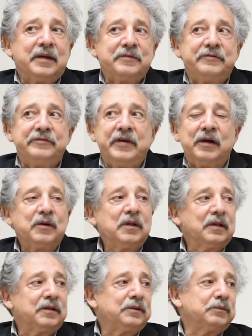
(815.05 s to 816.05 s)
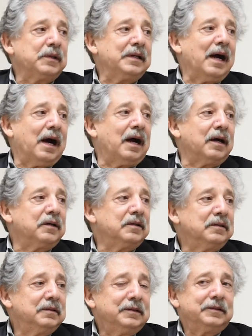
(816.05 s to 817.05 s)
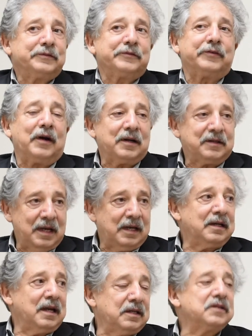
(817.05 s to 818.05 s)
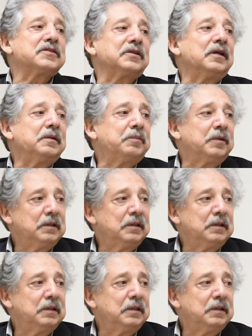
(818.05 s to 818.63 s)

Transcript: had very little regard for our getting any sleep.